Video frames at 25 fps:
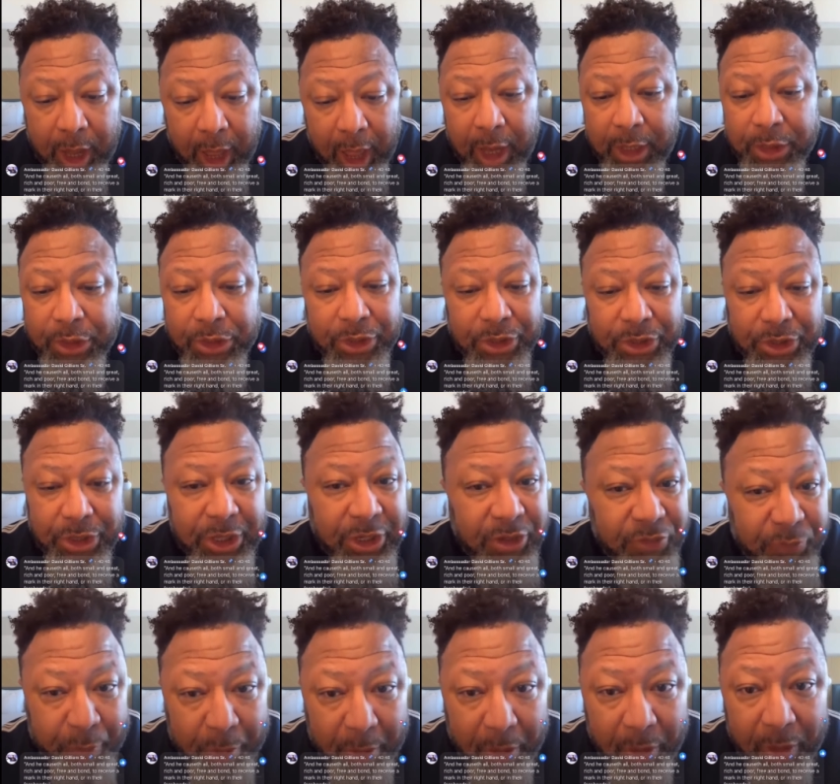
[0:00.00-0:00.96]

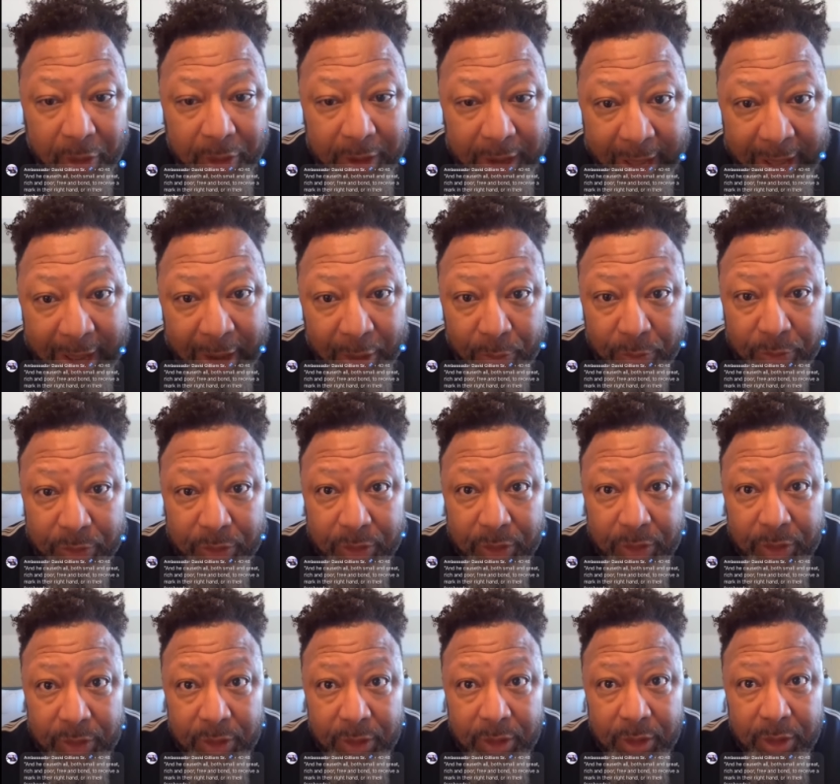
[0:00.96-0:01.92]
consciousness part out.
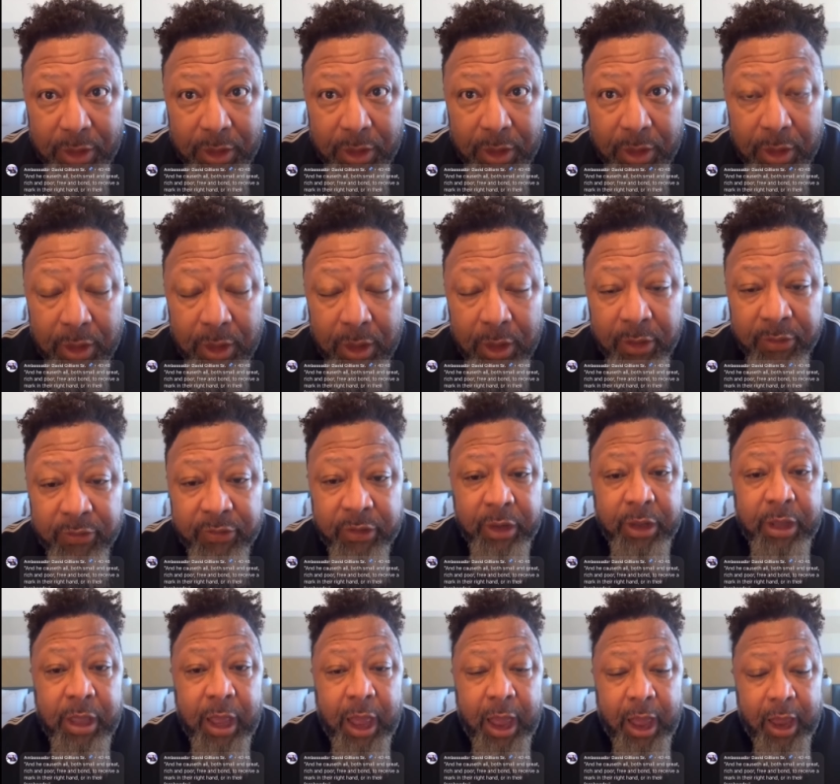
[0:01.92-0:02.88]

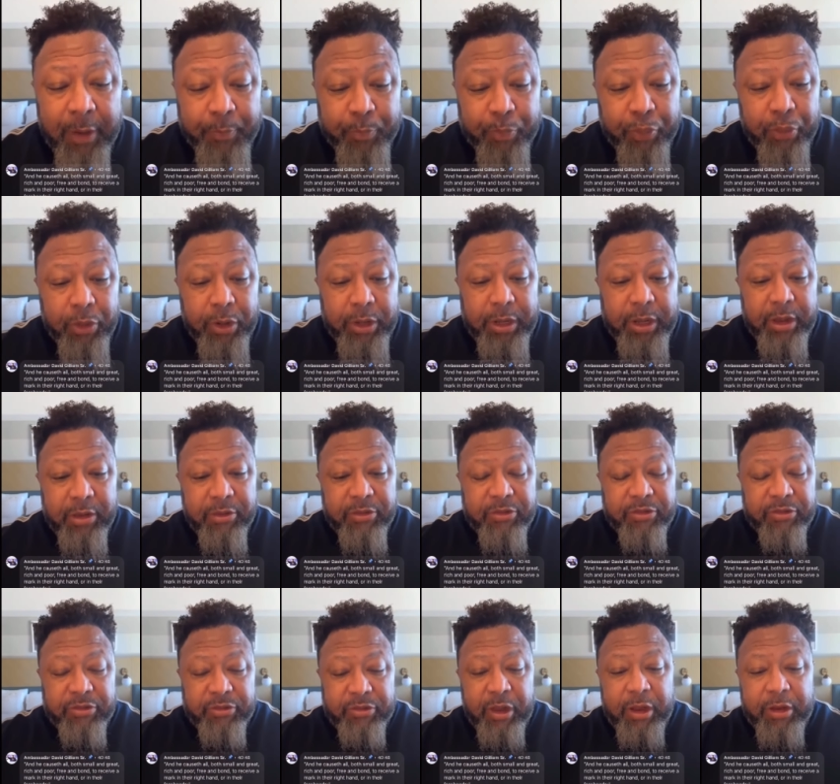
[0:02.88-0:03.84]
See, God put
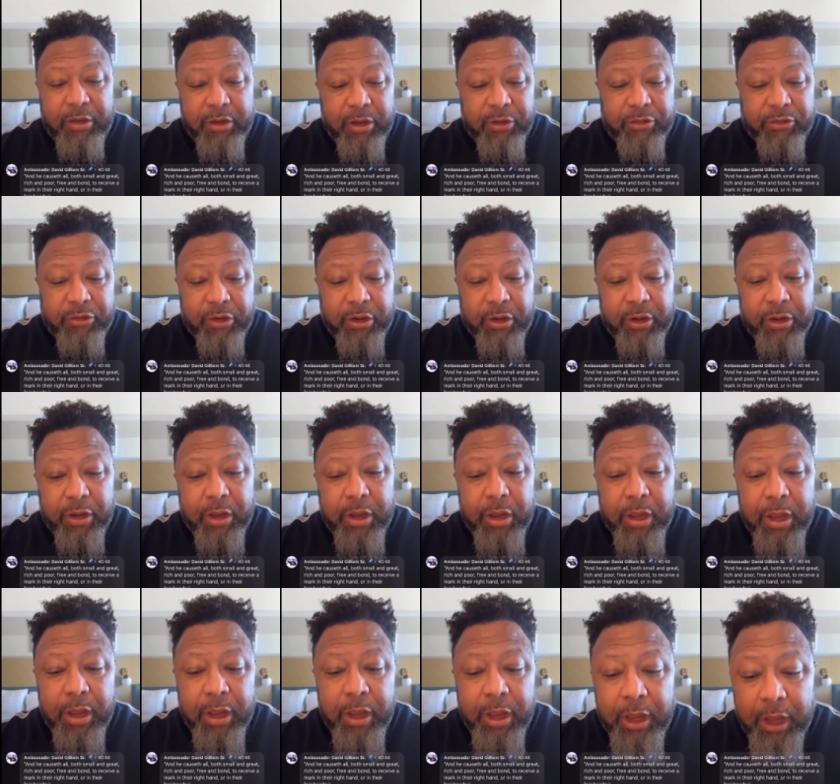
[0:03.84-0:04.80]
his signature
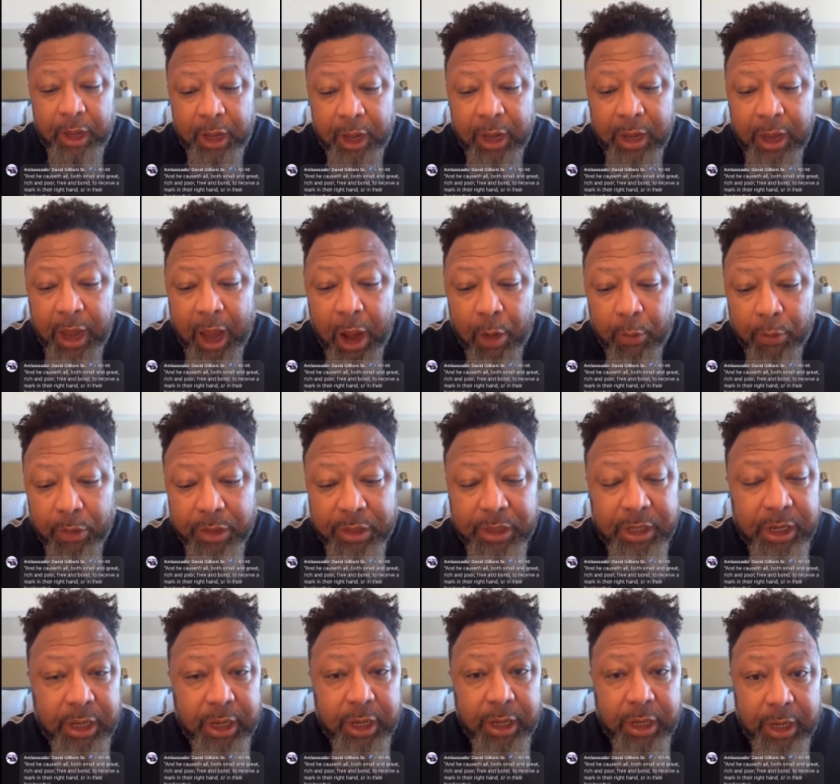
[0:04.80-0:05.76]
in our
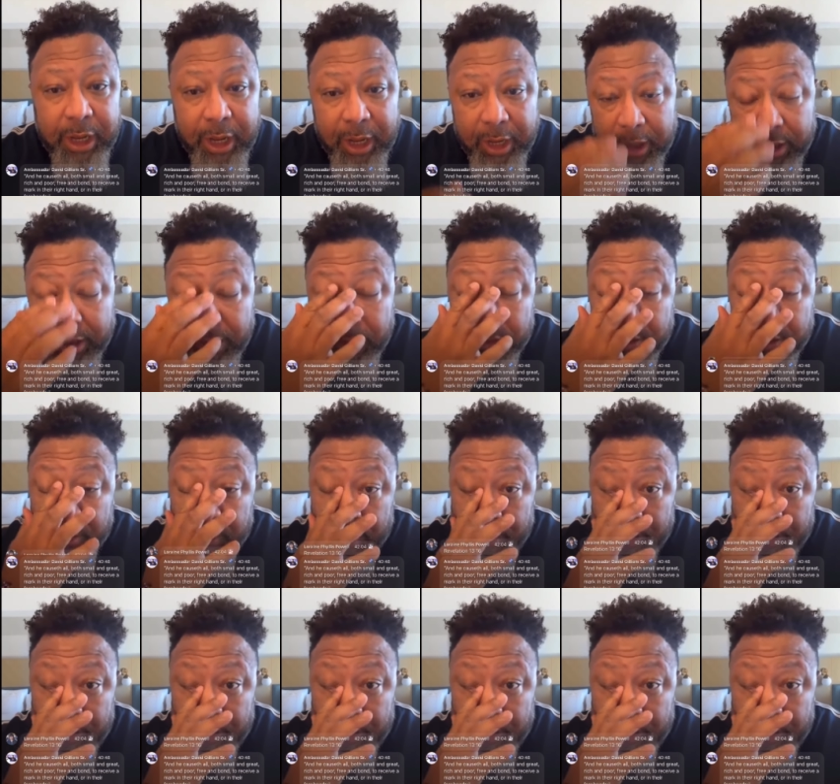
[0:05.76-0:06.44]
DNA.